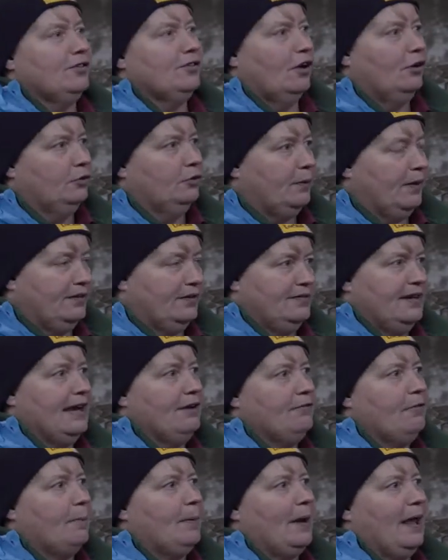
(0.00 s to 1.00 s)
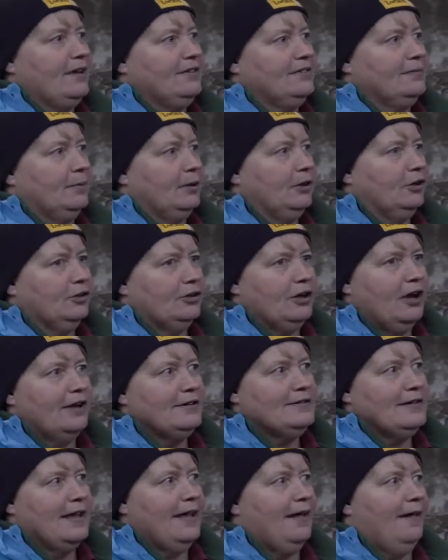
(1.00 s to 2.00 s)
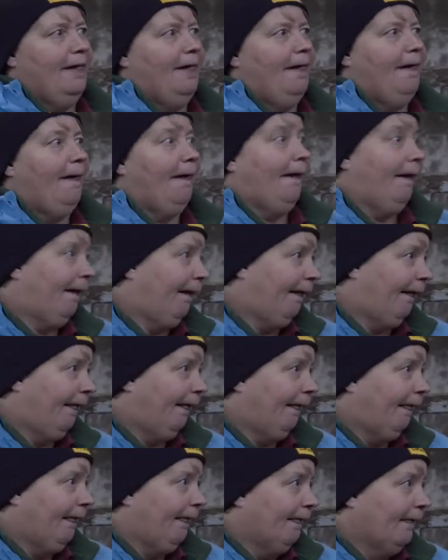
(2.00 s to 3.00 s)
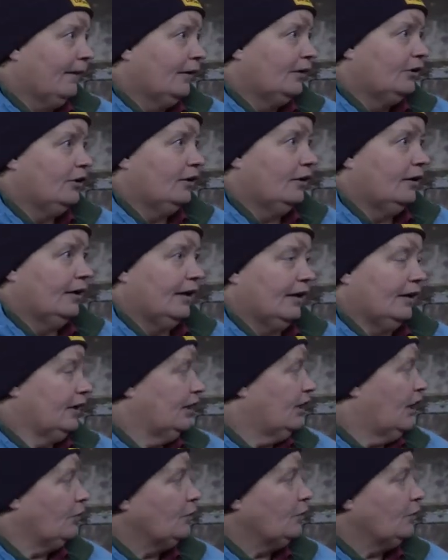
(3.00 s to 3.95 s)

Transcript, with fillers: old with his knee replacement, good idea. It, you know,